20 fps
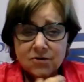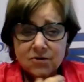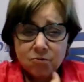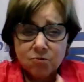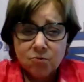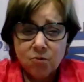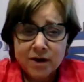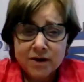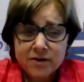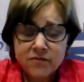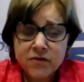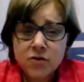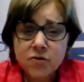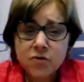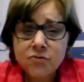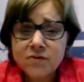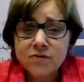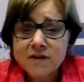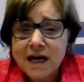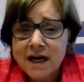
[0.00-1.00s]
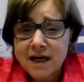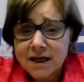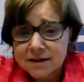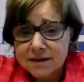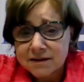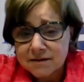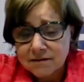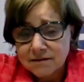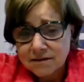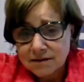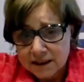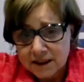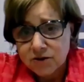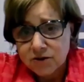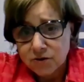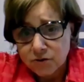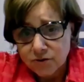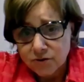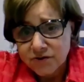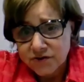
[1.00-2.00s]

What have you done in your